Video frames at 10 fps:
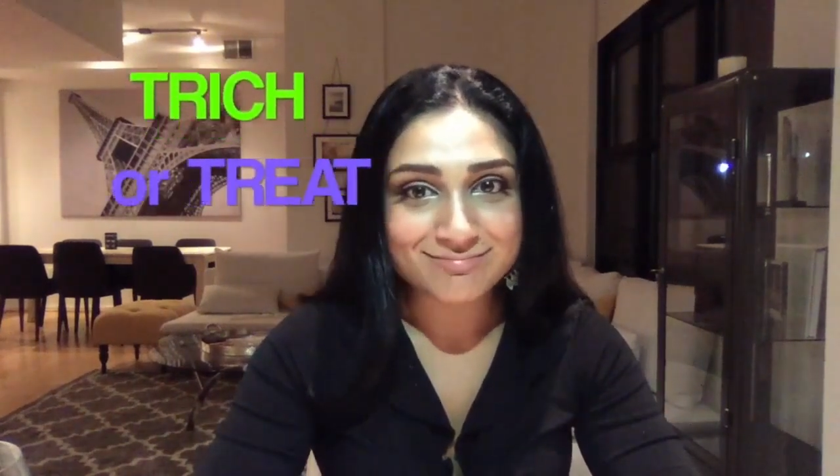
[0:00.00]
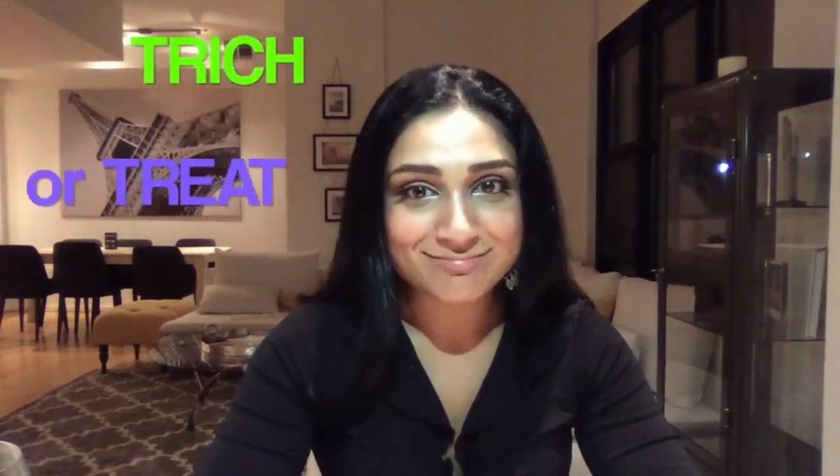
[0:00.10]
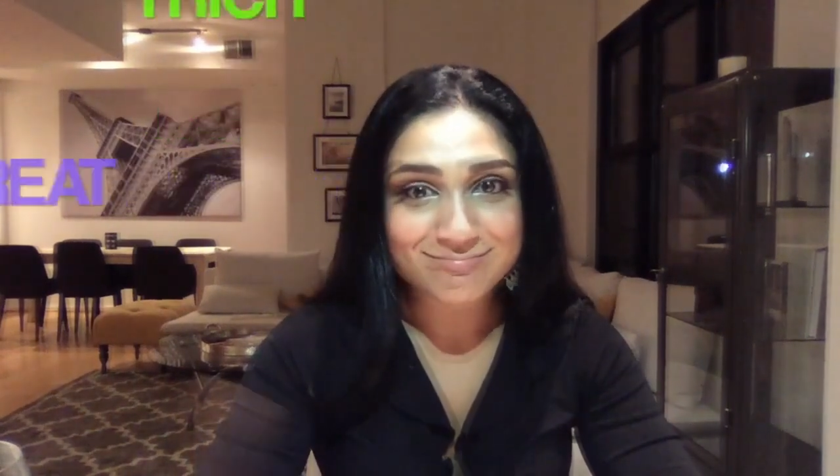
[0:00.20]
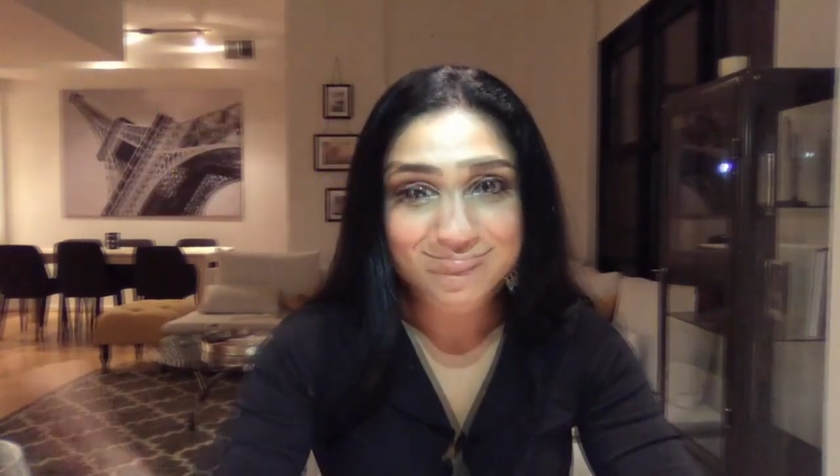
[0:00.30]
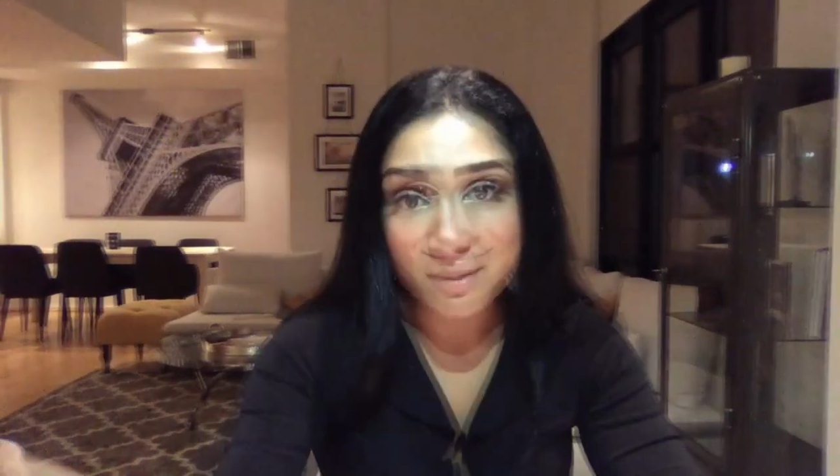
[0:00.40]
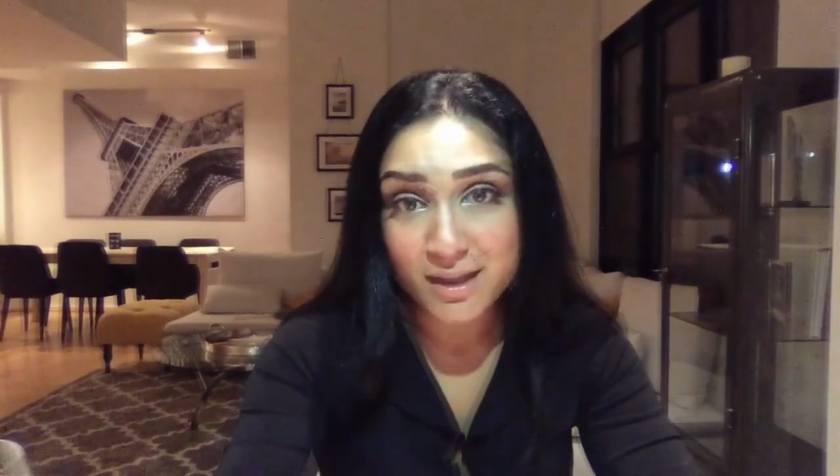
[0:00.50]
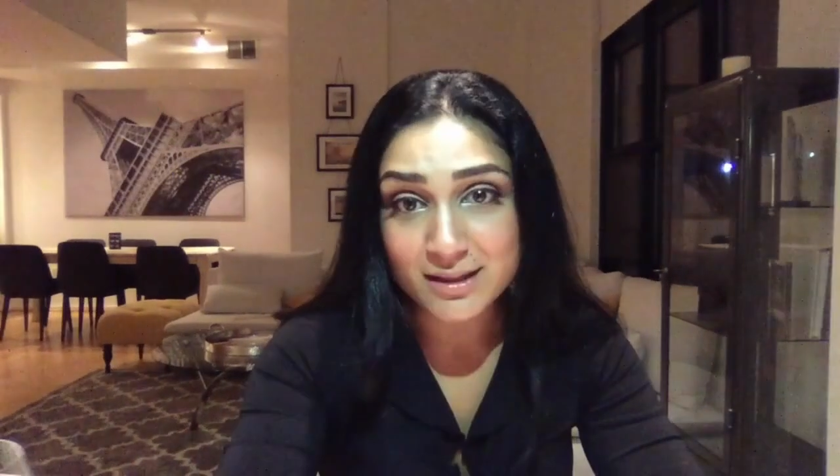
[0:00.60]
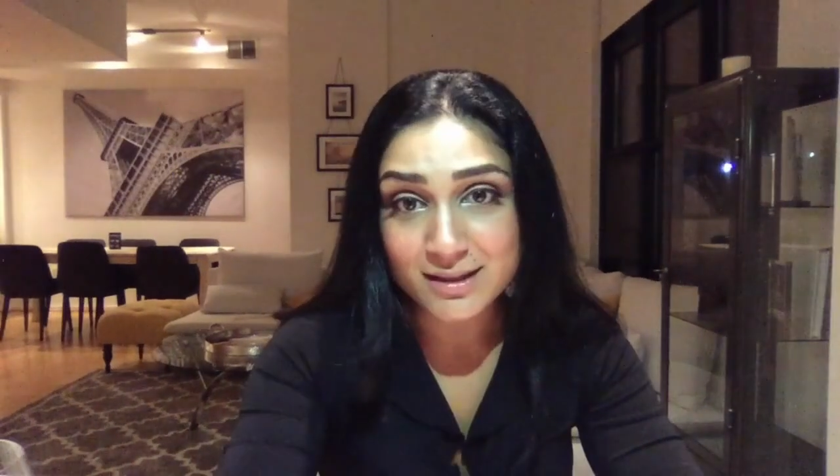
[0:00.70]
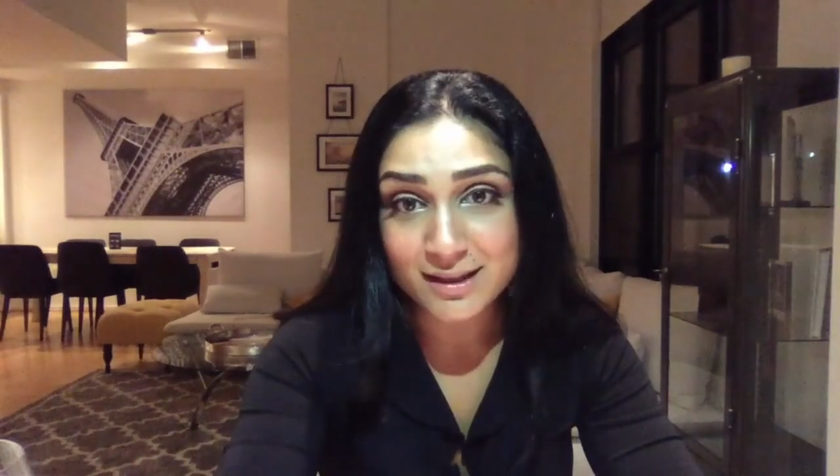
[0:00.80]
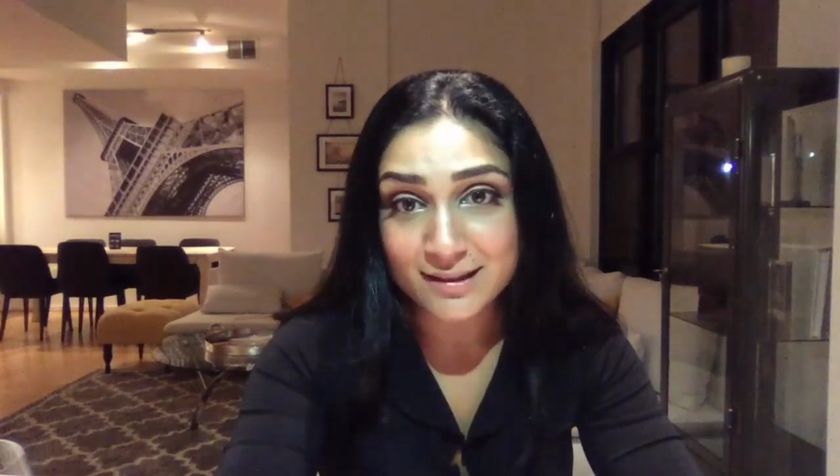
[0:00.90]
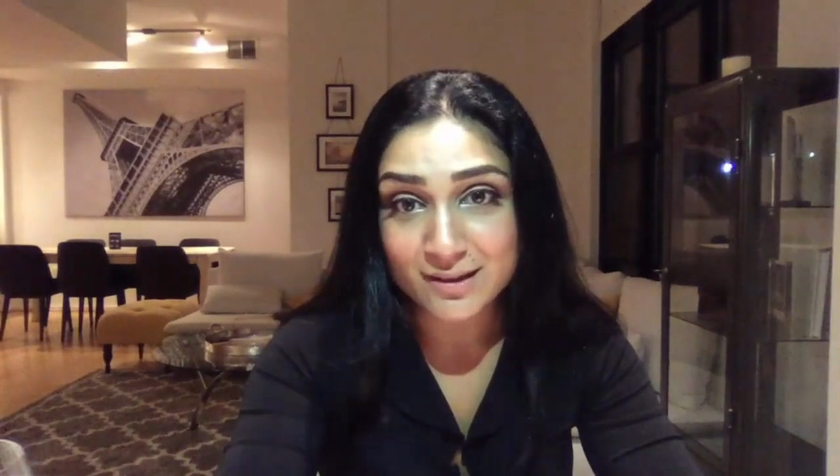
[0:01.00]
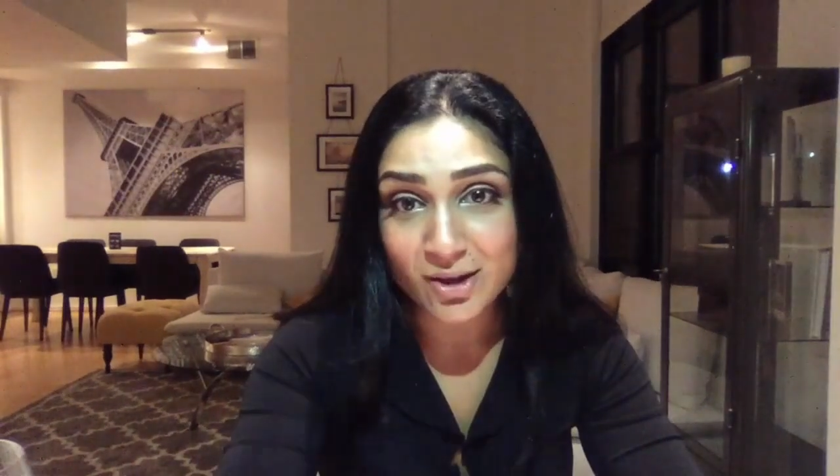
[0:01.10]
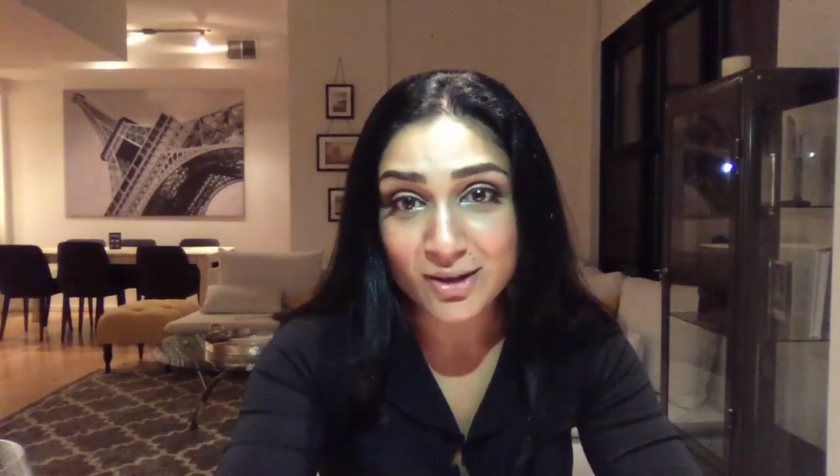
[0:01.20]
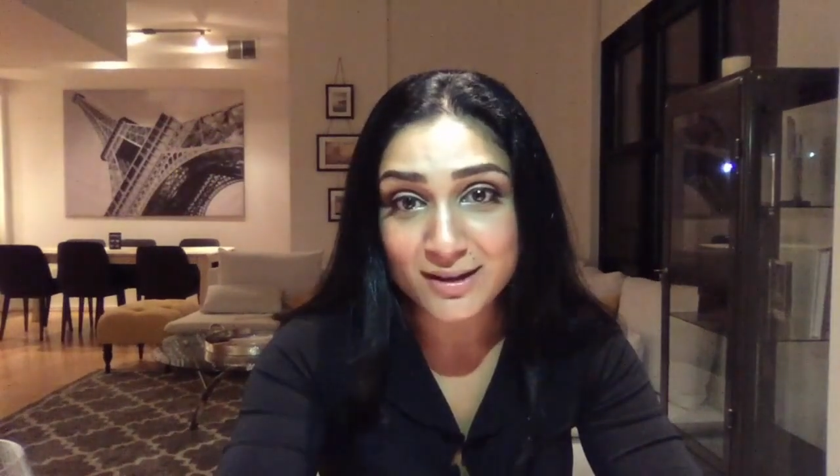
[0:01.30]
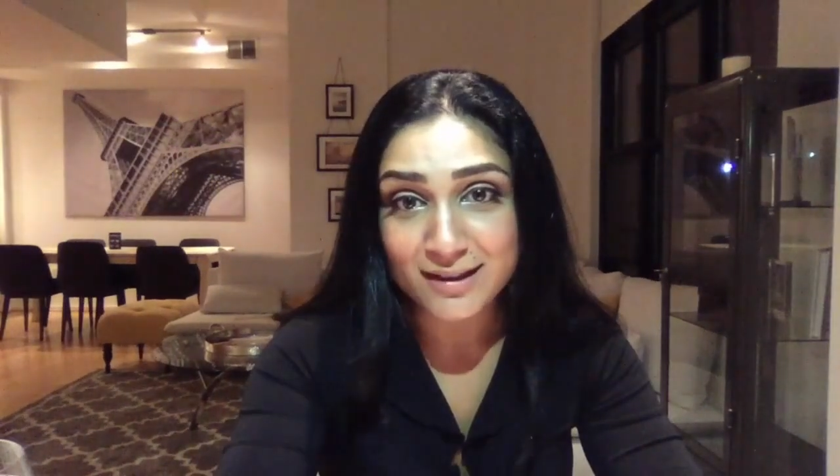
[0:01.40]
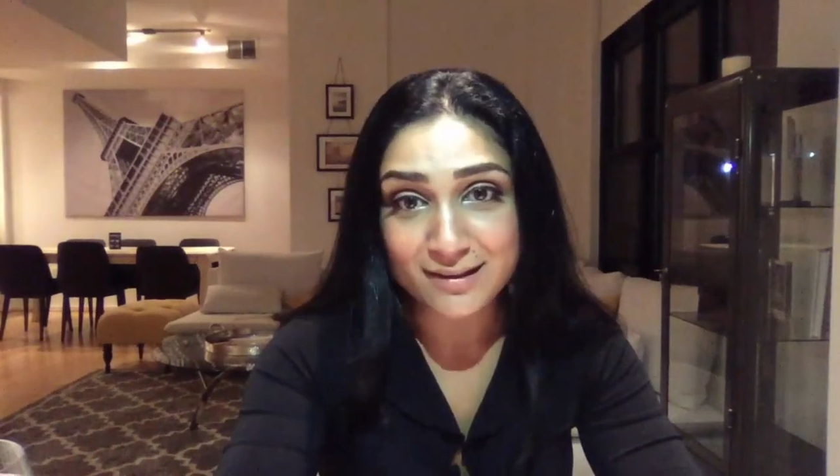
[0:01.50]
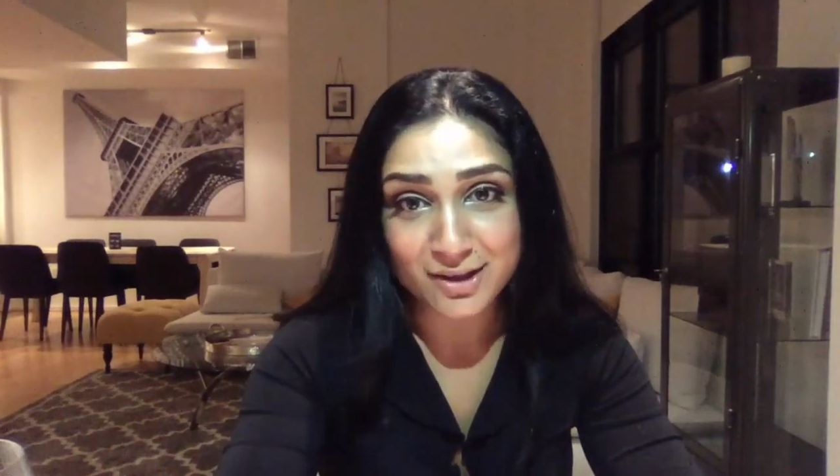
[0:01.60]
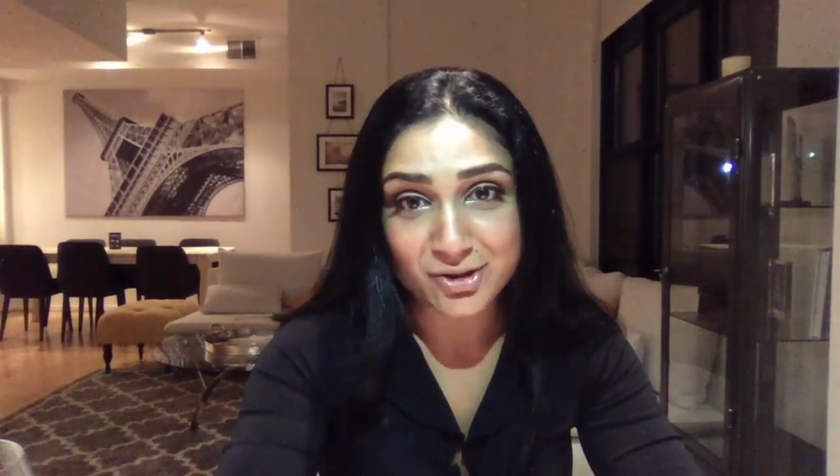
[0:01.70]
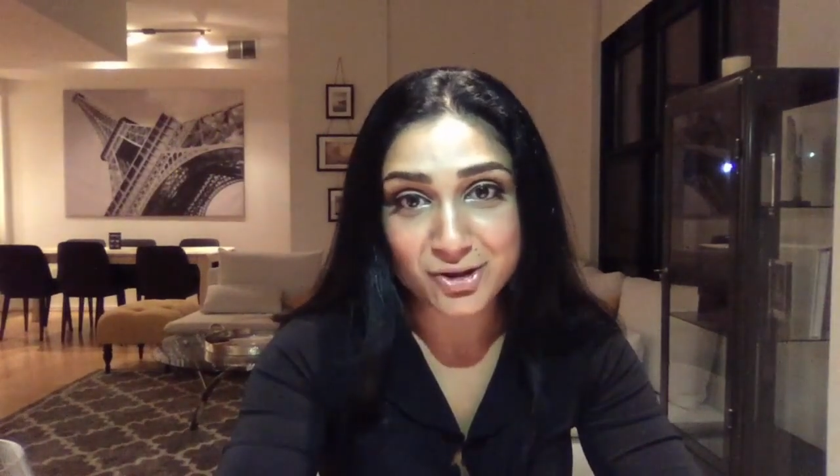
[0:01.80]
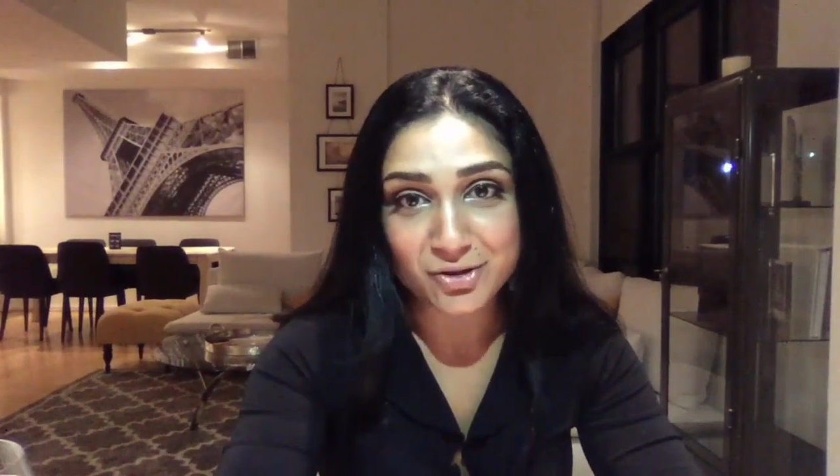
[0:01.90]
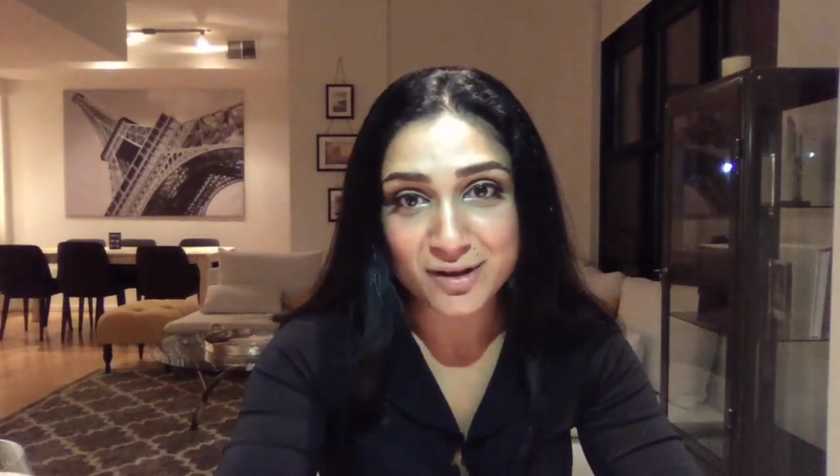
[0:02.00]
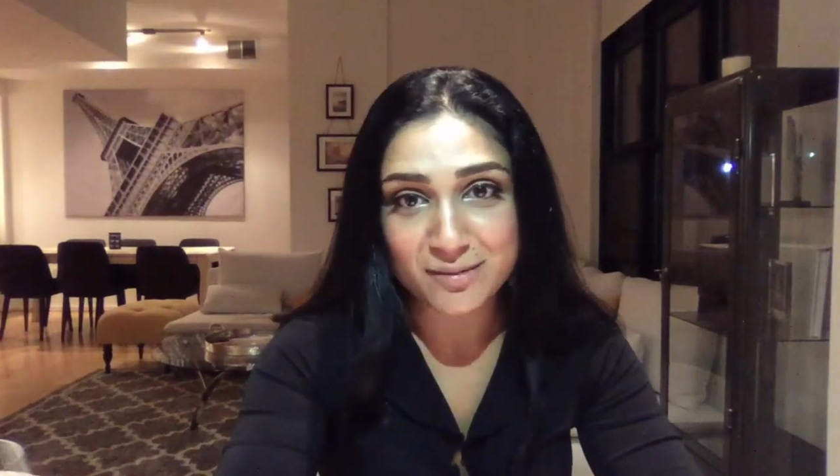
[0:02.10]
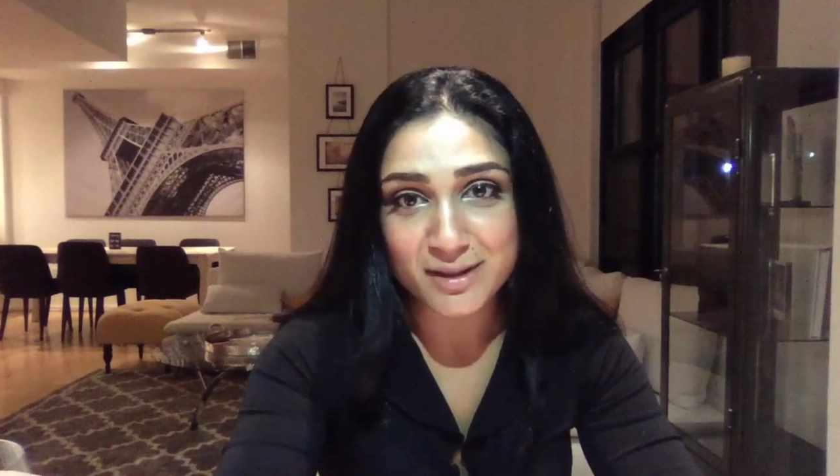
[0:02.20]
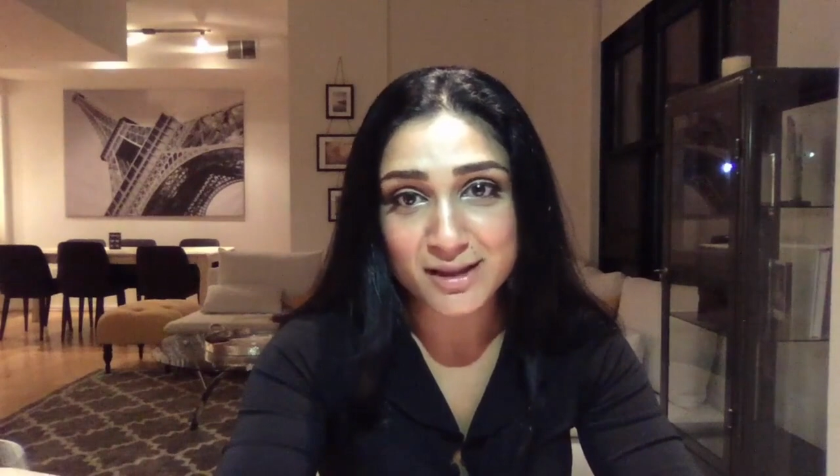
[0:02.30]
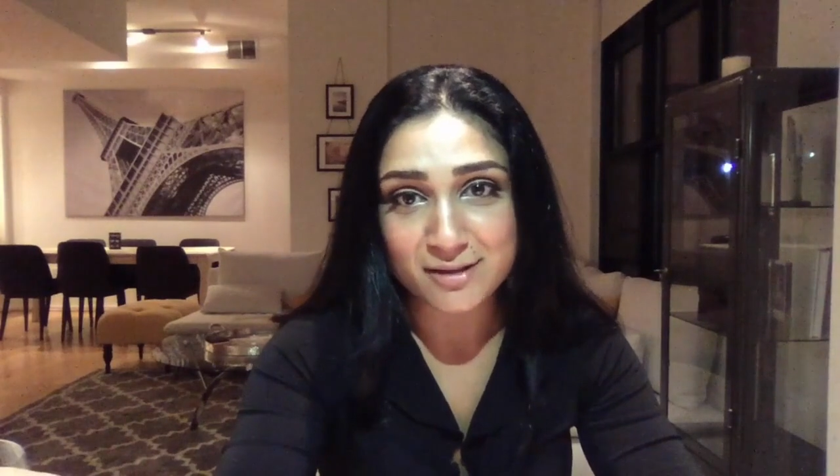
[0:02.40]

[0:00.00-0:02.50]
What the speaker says: To be blunt, it's called a sexually transmitted